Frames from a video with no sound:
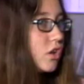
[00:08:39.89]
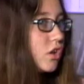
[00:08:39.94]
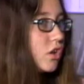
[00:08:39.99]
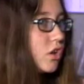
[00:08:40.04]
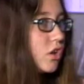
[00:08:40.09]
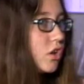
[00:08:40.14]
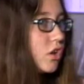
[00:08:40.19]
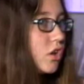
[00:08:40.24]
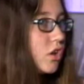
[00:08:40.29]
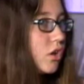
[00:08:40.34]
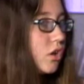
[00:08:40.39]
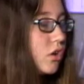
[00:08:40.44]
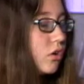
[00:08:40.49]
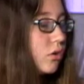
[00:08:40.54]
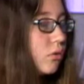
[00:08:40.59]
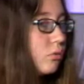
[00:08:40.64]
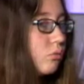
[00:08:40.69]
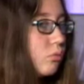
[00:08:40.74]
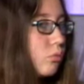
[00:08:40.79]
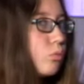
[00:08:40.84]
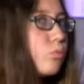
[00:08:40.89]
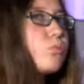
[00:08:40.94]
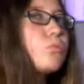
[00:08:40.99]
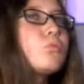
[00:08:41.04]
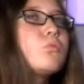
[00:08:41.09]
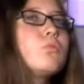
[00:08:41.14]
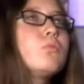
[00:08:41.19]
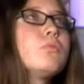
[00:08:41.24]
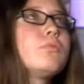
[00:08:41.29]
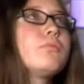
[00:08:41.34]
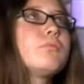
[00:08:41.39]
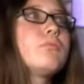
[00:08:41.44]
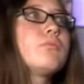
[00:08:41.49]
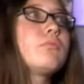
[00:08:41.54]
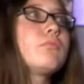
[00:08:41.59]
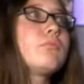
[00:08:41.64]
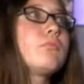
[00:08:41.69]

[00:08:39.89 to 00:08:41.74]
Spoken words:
(no one is talking)